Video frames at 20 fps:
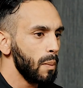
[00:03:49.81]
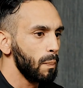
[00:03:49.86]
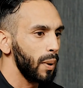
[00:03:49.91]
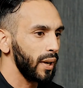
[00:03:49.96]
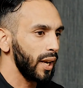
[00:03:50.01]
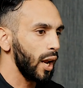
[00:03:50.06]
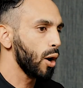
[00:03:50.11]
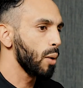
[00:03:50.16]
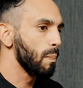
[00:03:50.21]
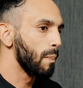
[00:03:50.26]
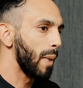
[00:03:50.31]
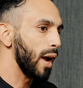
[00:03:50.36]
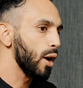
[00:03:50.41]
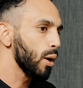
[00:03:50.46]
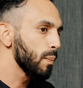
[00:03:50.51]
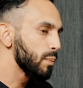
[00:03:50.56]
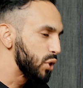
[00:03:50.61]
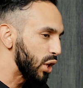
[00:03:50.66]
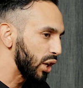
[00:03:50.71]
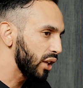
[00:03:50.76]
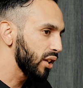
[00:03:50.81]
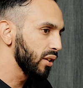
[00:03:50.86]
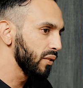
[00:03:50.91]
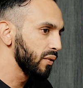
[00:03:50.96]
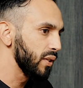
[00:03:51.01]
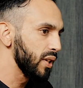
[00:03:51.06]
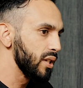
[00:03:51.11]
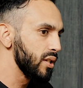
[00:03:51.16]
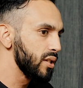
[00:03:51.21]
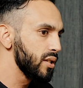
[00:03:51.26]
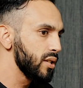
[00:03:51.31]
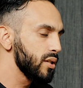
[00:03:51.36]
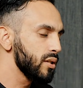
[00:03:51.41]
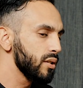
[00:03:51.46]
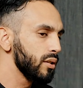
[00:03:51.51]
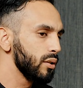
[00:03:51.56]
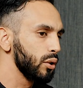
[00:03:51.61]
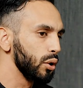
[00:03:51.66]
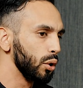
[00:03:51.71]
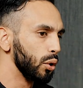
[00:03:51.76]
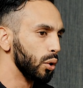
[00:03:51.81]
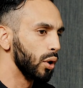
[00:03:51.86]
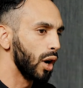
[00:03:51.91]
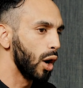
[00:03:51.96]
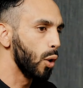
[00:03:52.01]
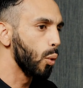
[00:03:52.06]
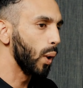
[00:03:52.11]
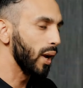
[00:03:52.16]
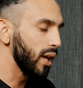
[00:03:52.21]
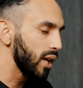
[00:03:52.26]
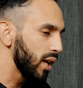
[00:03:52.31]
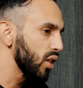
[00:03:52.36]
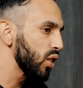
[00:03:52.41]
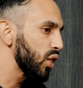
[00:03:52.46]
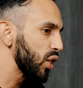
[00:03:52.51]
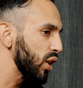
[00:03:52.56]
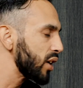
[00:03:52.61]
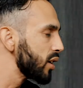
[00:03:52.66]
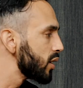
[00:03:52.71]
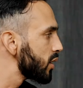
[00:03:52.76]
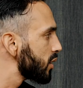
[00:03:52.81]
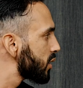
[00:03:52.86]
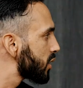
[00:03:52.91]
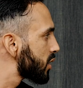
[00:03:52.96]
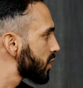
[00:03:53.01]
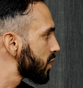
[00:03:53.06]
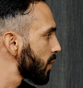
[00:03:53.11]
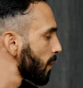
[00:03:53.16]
But I, uh, my objective is to awaken things